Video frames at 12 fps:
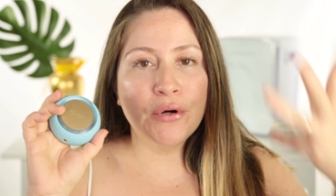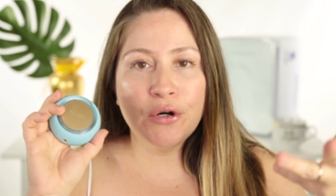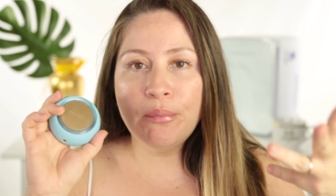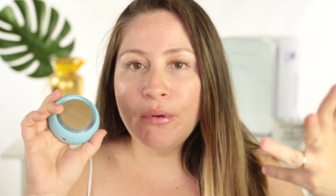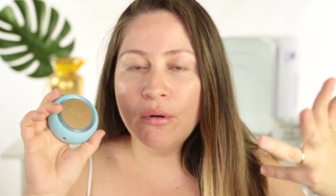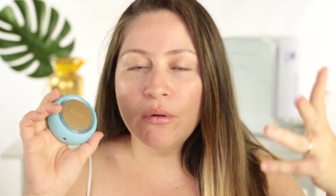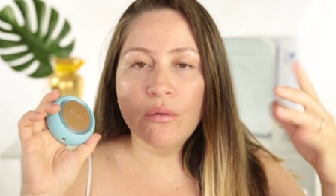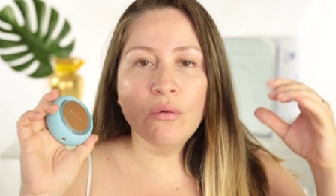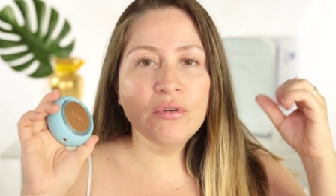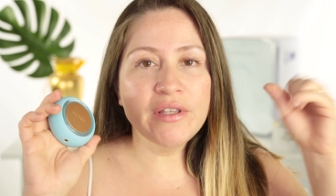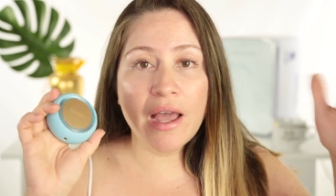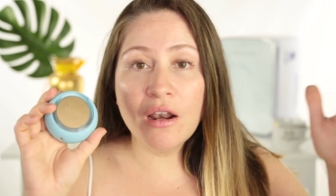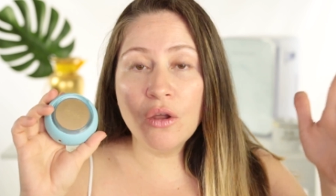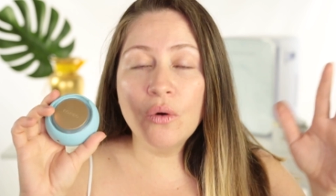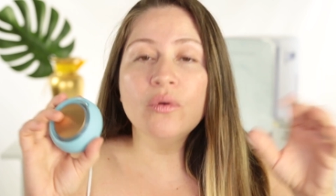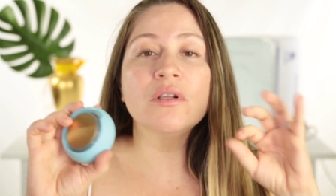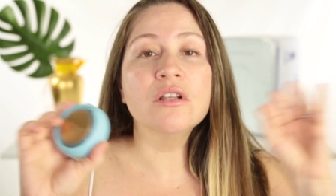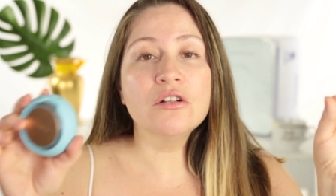purple,
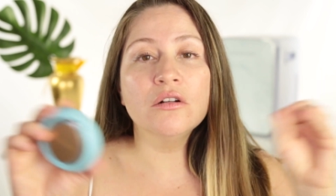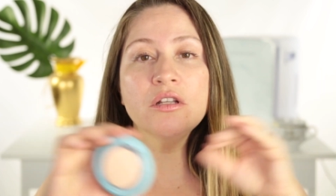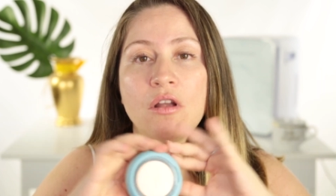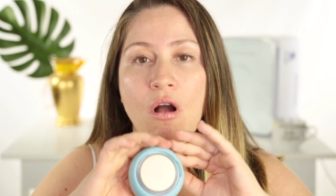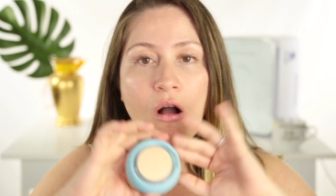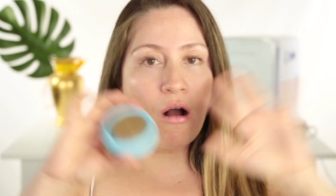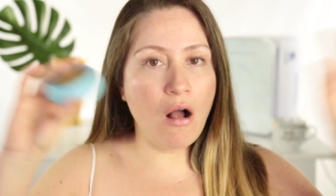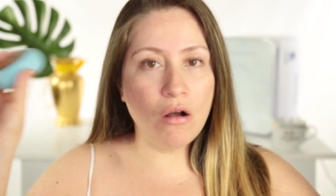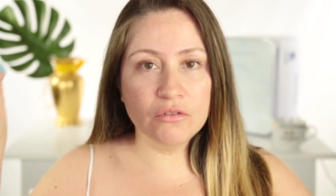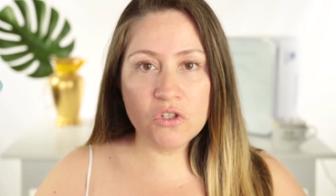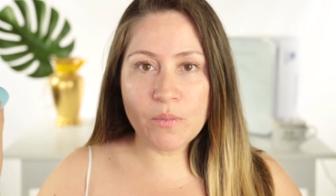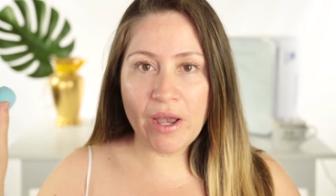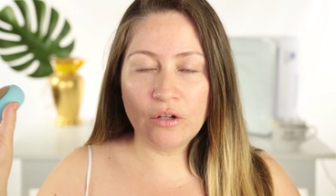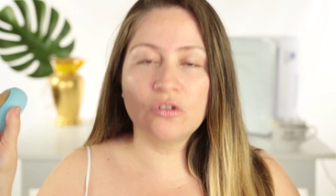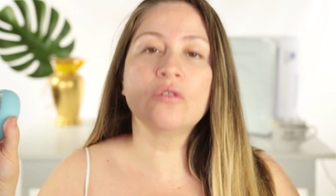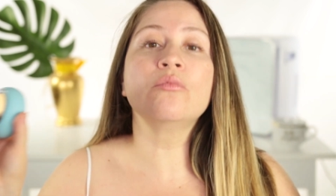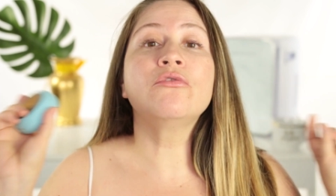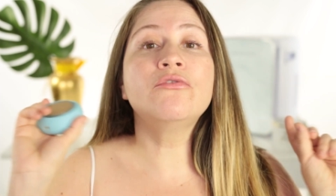yellow, literally all the
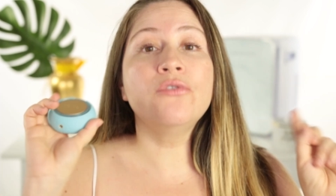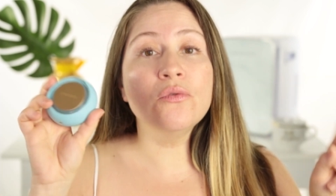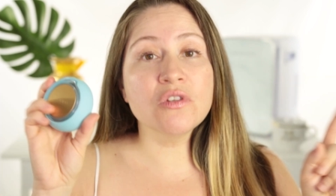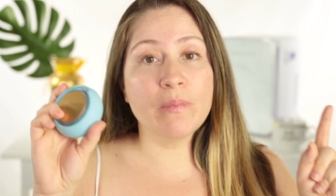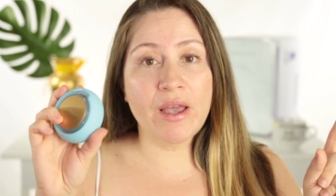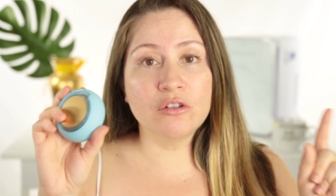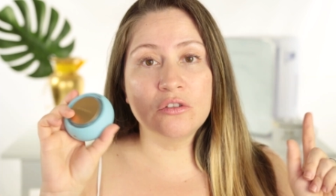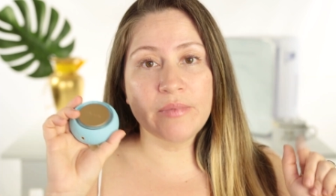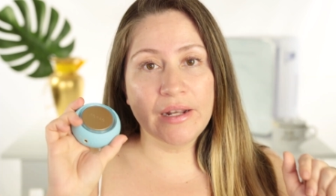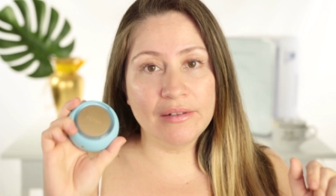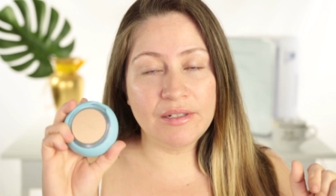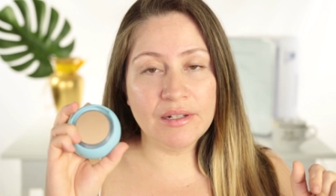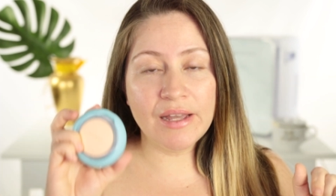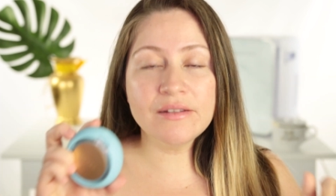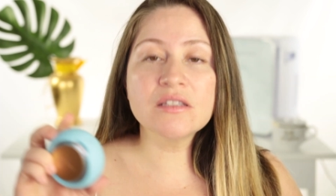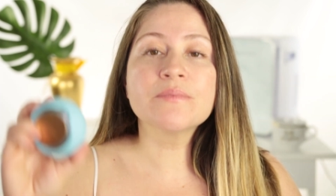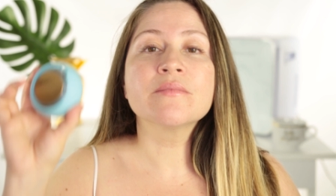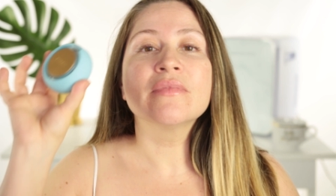spectrum, full spectrum LED
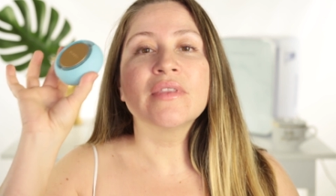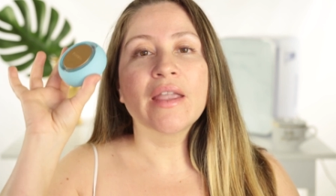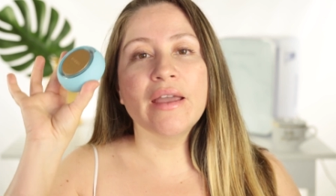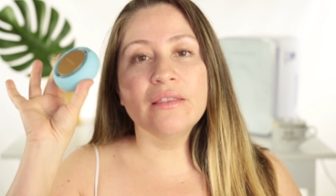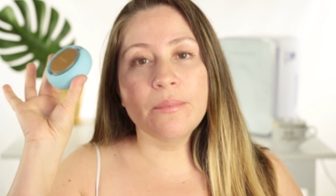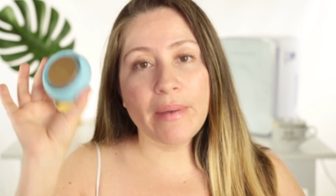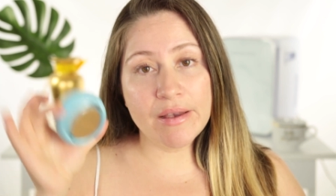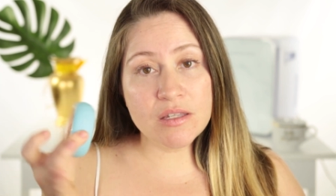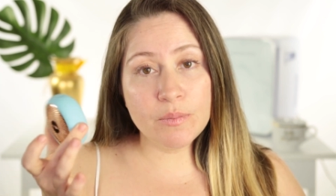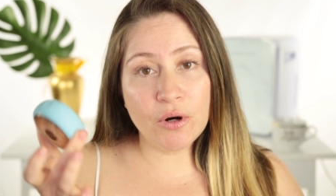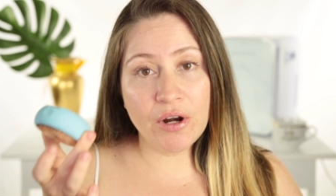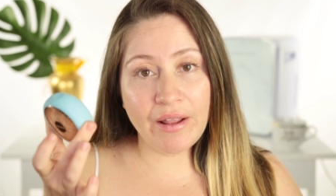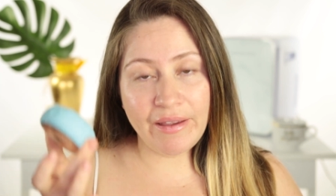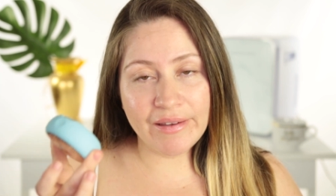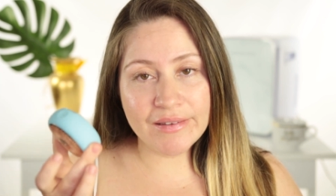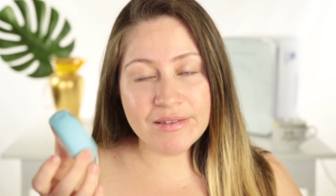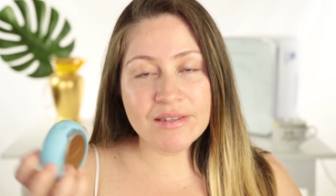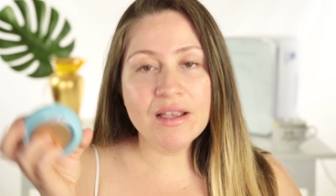lights. And the best part
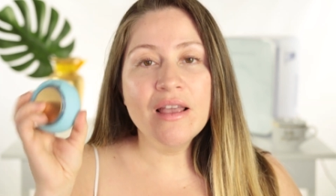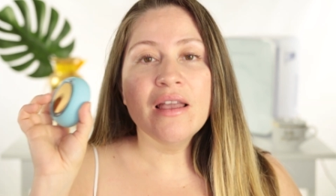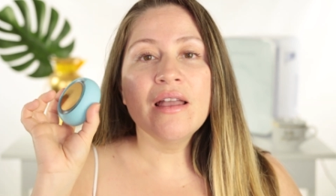is